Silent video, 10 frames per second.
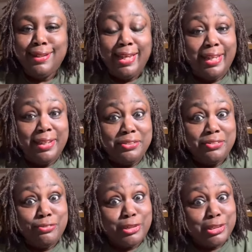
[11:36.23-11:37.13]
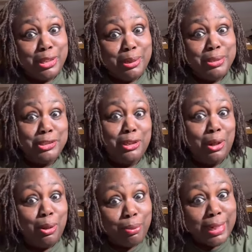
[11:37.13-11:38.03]
And for some, it's a
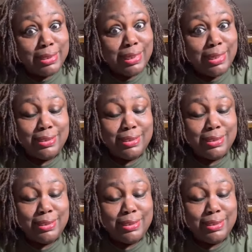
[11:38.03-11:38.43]
long process.